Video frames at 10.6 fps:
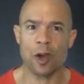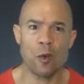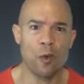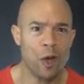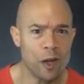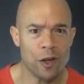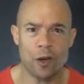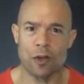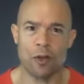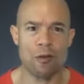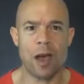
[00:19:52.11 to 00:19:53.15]
you're willing to go
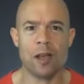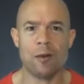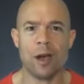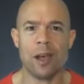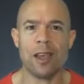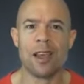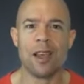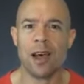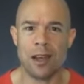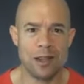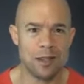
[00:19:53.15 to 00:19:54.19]
the right way,
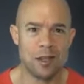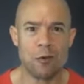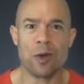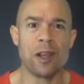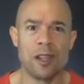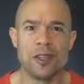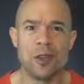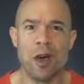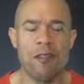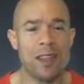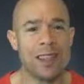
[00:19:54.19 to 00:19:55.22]
you're willing to
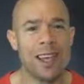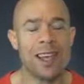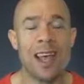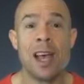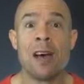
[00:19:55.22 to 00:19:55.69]
do everything,